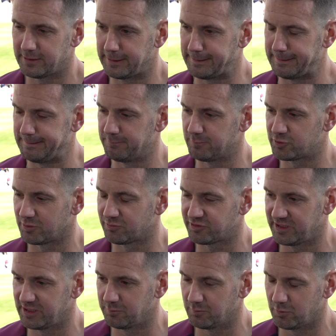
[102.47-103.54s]
Um, so I've
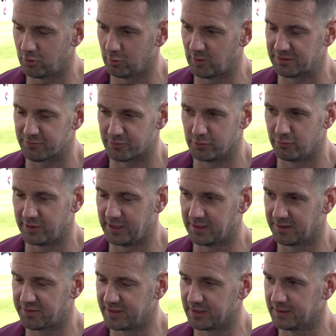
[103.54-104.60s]
seen him all the way through really.
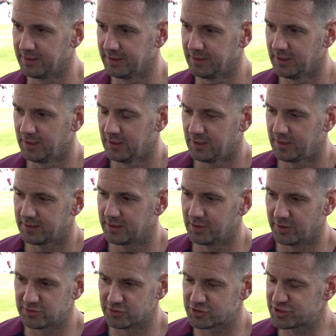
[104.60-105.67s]
I think, you
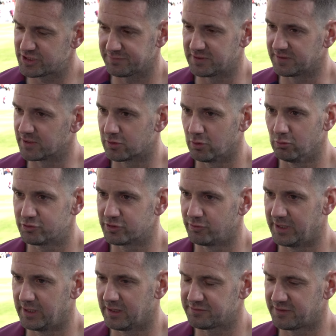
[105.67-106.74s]
know, he just shifted the culture really.